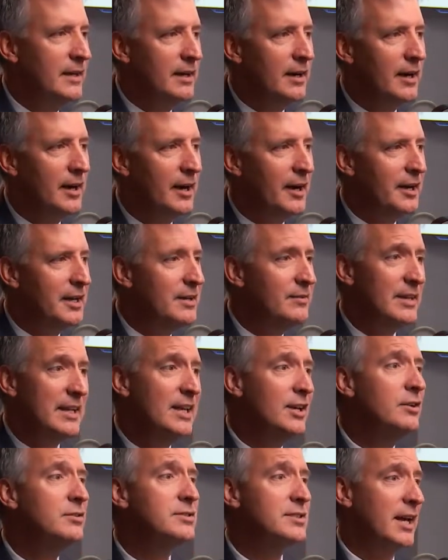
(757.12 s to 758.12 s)
even
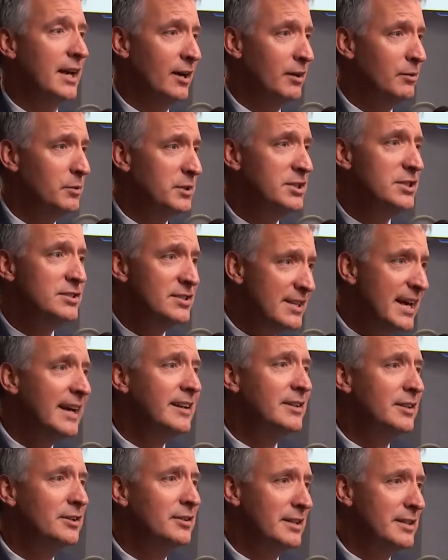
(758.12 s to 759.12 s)
Hillsdale, which
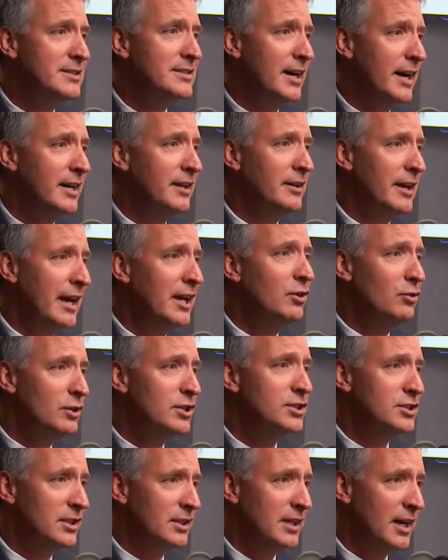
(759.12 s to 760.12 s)
technically is not a
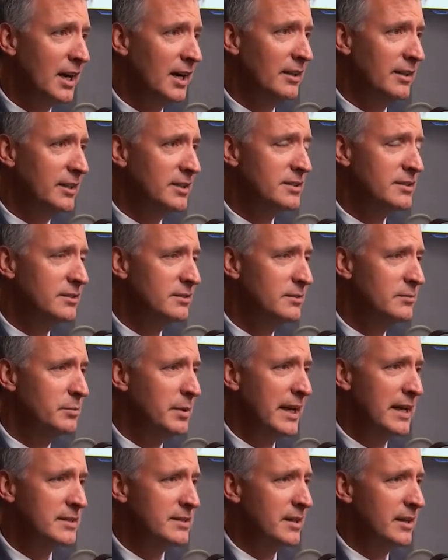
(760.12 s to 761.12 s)
Christian college,
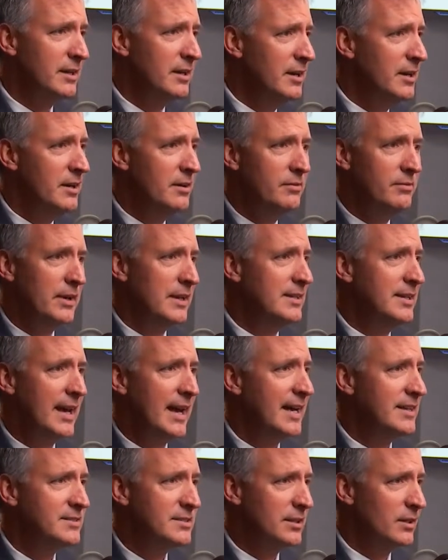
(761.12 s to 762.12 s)
but has a
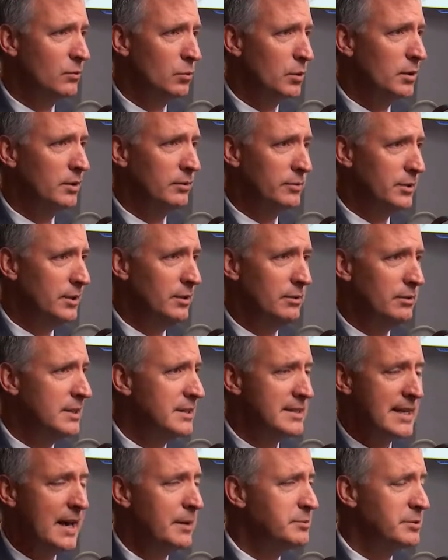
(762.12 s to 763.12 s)
fantastic worldview,
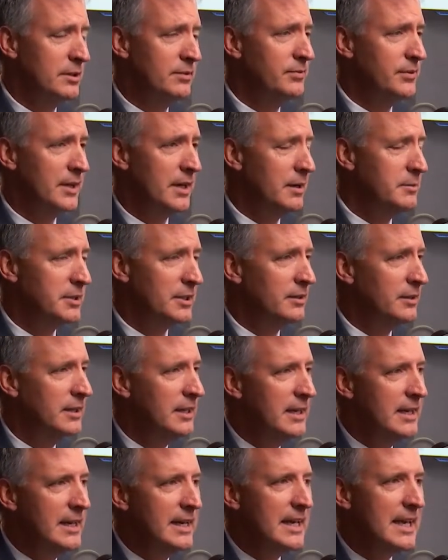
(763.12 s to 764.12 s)
is absolutely phenomenal.
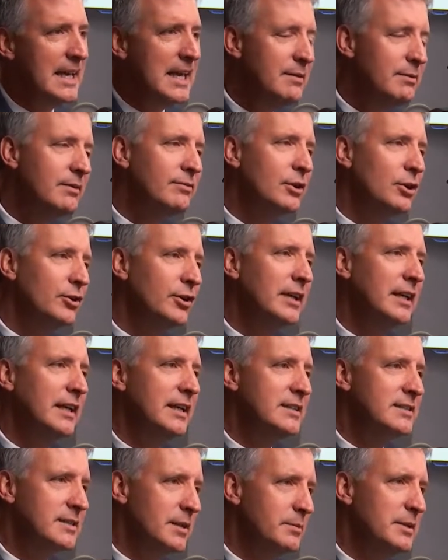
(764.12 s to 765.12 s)
Even if they're looking
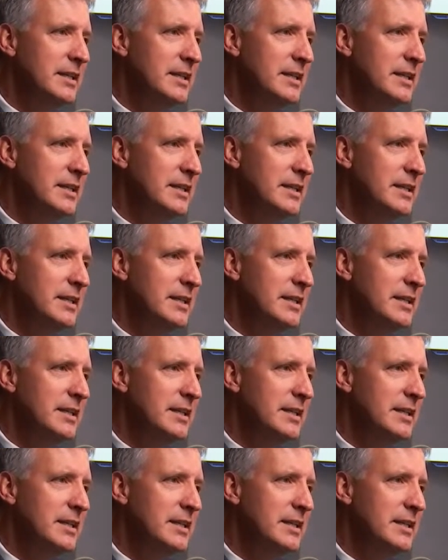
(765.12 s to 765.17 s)
at some of